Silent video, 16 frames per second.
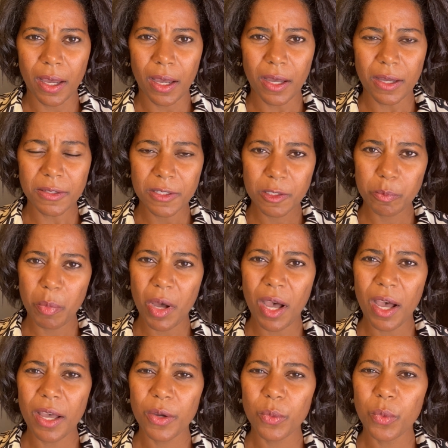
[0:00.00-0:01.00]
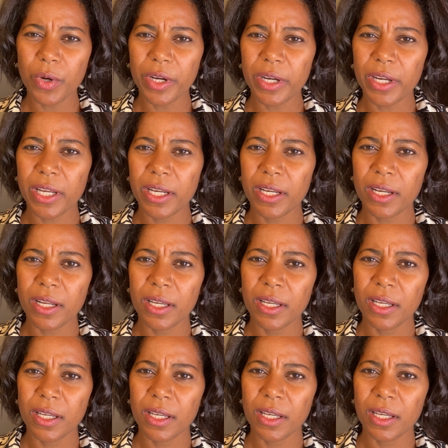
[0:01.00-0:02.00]
a spot wherein
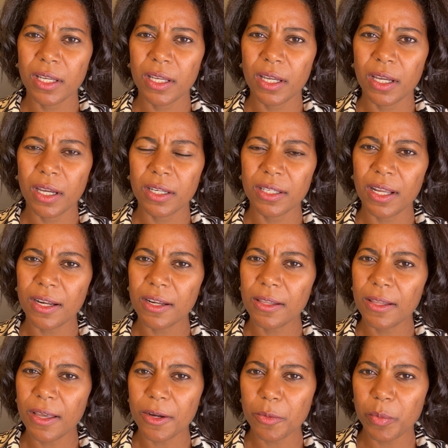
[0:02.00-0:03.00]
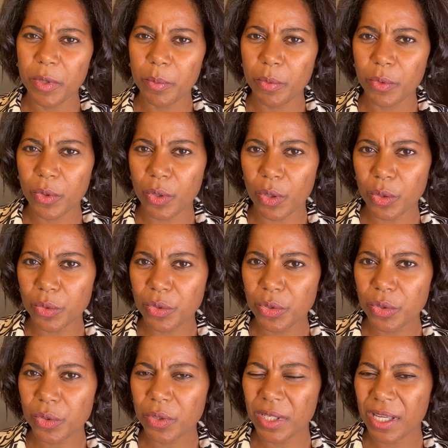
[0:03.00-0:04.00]
not a lot of people go
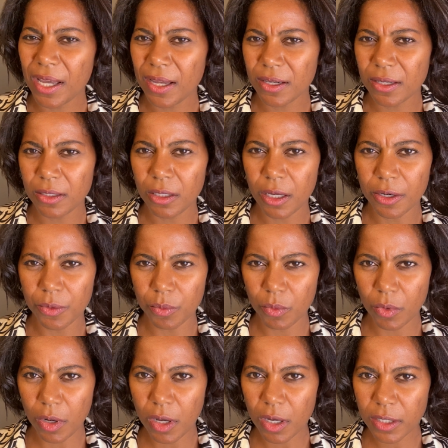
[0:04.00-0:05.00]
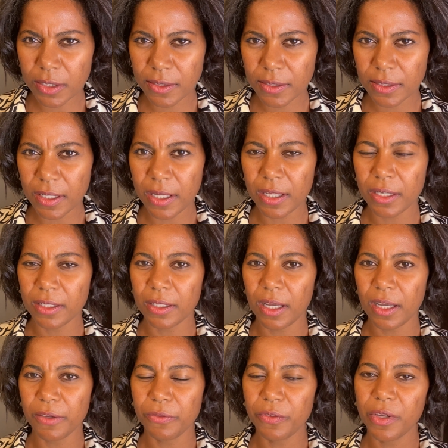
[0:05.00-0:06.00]
to. It had a lot of rocks, and
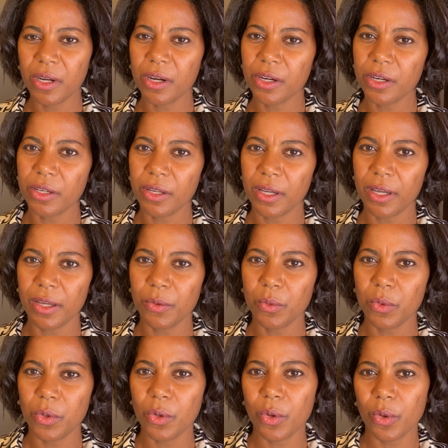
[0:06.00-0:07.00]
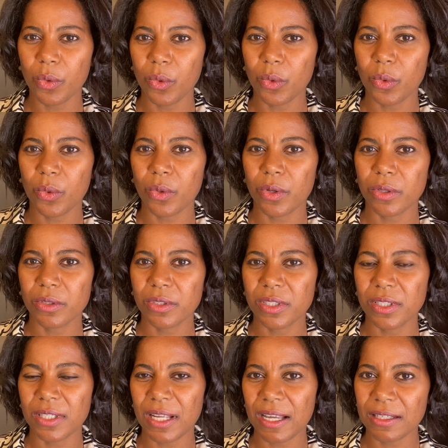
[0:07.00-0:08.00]
I figured I will go
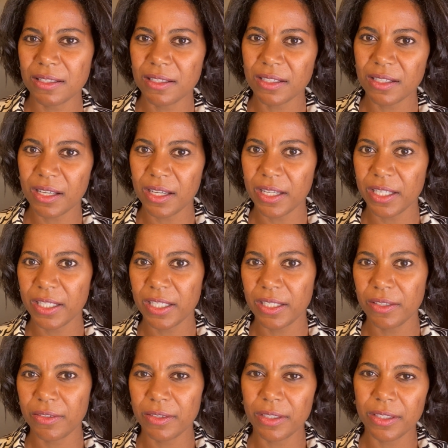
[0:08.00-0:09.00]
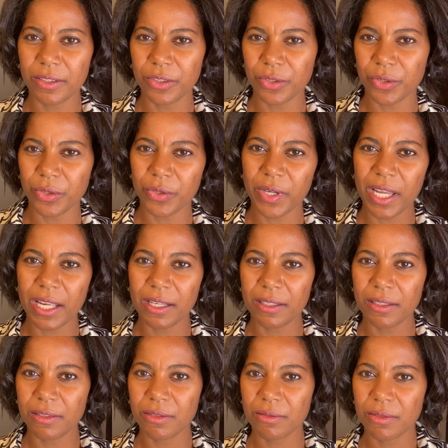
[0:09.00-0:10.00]
to that side,
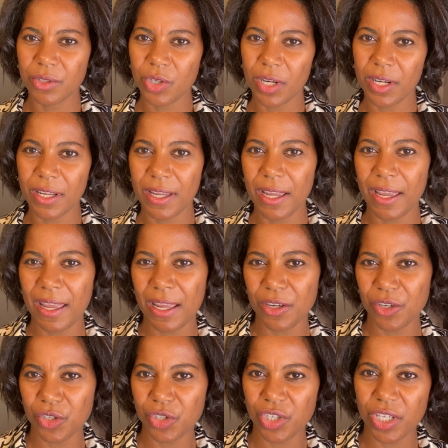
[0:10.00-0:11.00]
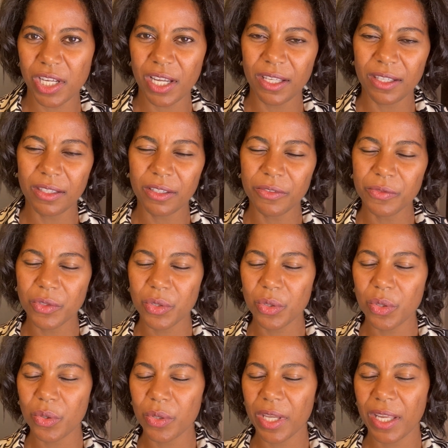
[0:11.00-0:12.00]
and try to get energy. I love to
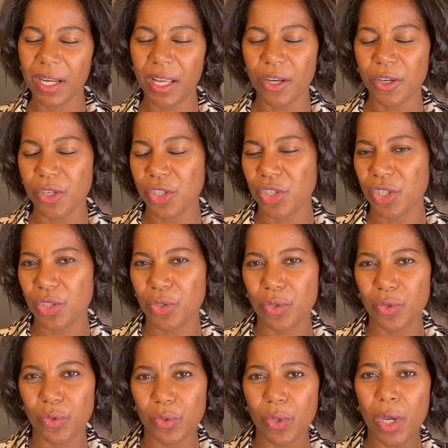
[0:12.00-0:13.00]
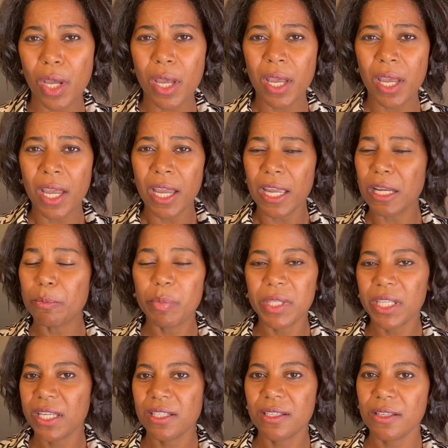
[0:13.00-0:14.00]
go get energy to in
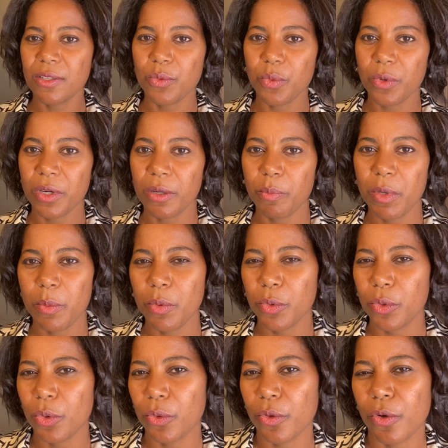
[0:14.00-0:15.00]
places where people don't